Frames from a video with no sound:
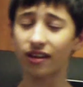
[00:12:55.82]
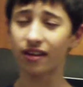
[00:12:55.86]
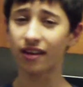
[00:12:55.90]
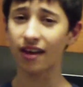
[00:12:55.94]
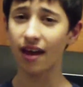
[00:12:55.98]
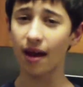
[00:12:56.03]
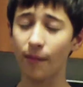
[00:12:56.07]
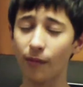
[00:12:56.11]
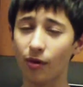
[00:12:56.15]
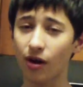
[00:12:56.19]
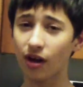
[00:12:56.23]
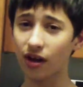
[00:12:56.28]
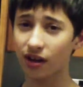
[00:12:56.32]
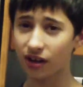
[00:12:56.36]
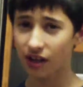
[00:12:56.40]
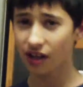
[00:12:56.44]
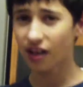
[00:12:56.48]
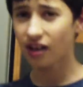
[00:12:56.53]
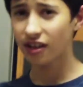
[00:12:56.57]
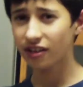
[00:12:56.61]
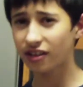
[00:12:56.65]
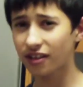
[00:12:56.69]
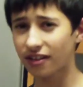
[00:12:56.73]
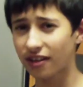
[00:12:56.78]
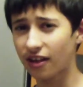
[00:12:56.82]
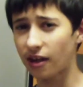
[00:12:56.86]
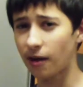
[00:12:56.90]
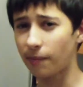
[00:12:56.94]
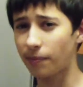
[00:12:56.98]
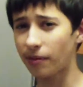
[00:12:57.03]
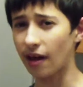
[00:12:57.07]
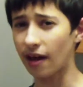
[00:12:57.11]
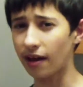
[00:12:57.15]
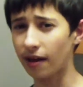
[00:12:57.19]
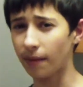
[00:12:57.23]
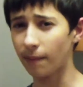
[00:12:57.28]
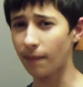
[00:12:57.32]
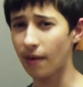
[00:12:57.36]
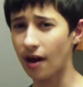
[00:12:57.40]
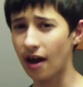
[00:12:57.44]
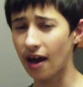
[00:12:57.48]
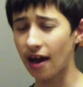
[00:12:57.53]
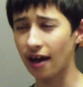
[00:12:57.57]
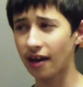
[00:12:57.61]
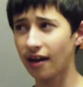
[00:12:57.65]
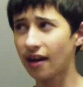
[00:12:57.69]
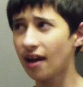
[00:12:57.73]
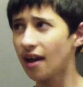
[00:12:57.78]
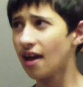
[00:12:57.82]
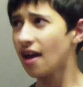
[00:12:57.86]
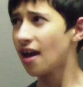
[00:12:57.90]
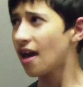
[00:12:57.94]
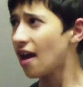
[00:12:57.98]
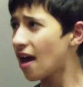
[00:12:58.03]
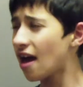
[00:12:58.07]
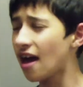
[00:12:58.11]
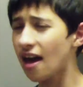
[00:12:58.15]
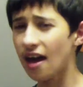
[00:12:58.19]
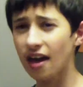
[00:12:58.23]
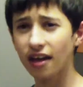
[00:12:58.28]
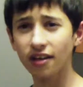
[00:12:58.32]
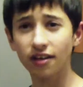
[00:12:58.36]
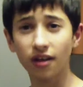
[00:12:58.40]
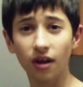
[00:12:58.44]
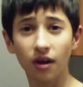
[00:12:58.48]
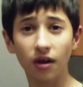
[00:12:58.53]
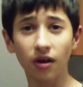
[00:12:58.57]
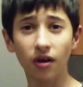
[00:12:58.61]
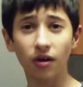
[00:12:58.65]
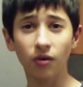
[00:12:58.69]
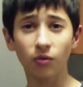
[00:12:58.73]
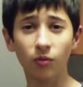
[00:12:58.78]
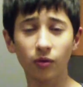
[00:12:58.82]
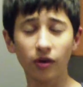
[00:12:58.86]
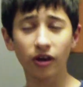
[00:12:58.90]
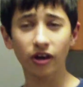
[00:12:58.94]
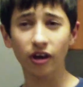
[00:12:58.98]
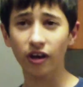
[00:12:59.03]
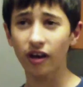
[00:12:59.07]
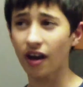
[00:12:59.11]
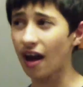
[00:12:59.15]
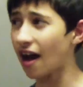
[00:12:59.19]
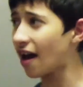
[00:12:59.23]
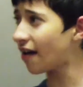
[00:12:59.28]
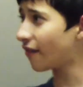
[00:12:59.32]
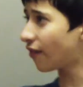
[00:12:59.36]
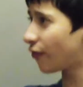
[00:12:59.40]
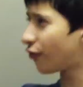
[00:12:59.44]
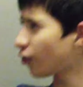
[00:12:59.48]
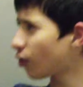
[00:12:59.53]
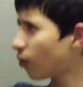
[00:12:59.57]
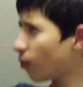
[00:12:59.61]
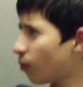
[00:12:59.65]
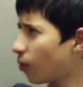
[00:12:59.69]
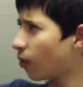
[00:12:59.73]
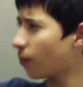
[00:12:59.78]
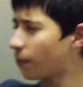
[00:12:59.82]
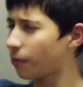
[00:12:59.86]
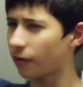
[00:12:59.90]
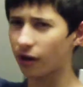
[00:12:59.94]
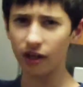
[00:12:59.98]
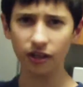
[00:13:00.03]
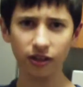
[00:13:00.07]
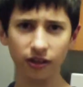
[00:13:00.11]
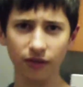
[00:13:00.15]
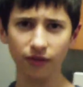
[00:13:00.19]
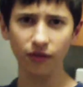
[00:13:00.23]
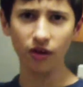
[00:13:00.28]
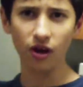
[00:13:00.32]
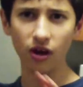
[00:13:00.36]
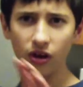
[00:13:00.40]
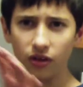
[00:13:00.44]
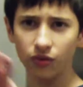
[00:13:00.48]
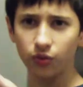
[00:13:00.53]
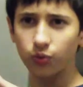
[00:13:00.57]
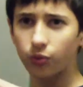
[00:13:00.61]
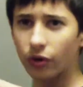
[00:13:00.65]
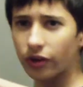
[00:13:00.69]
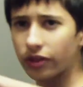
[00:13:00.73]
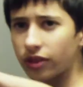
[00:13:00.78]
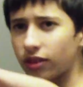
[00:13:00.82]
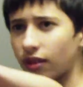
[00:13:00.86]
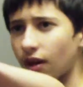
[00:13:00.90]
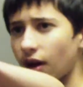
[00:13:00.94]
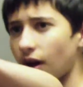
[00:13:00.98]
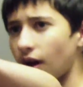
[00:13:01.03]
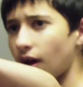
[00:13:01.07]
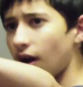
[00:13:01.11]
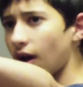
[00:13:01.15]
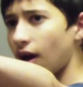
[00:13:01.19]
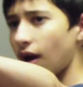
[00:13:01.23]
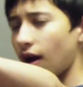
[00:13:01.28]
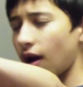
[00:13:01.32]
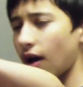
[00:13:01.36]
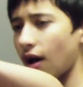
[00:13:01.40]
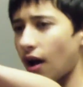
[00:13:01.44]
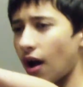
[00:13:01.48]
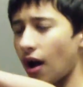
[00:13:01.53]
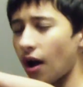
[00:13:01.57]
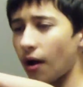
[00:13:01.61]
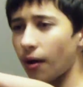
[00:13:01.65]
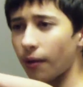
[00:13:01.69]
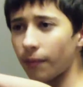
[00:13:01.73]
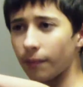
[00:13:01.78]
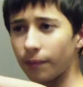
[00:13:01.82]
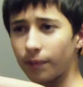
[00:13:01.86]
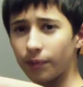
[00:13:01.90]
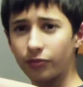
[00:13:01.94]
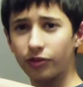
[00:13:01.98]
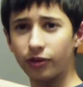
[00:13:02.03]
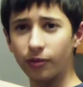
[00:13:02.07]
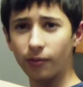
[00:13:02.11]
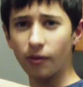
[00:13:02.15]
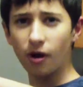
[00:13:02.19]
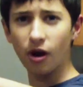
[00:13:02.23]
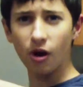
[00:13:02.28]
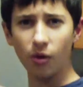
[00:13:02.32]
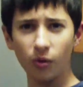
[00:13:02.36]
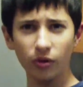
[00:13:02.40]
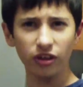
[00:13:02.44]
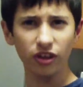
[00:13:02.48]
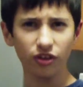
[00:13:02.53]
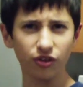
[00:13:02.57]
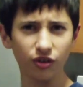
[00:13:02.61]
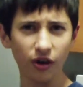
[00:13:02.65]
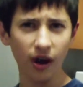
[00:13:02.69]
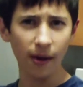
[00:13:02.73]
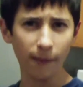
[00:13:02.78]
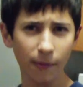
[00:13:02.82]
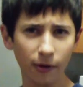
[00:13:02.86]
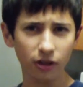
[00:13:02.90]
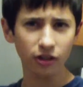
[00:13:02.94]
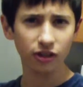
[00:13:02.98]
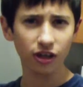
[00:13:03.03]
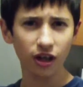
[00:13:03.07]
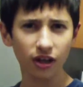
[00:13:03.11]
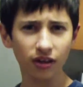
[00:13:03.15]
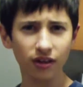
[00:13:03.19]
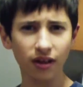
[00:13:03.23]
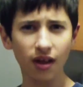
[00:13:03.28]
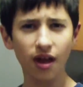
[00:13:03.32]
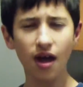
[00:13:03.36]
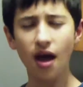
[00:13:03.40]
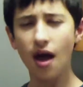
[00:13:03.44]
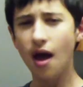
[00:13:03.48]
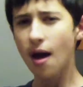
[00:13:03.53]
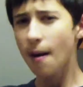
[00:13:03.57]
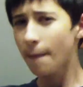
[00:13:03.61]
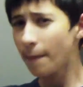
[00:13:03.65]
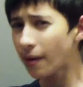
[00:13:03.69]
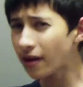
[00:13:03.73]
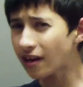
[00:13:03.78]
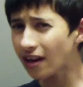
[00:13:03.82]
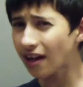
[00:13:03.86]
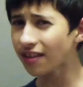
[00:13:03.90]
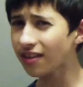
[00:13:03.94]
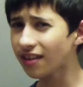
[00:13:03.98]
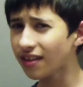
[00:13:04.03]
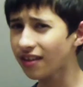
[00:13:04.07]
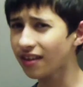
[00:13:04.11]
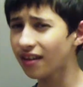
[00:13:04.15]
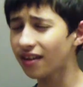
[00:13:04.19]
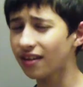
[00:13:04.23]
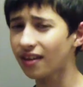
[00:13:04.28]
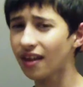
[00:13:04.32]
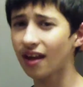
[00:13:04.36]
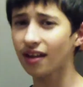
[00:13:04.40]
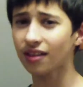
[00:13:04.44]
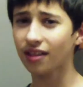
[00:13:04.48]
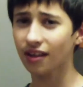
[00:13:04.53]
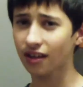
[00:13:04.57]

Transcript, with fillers: the camera, just keep that in mind. And we're gonna have a few more production vlogs with the um, tomorrow with the tripod shots. But other than that,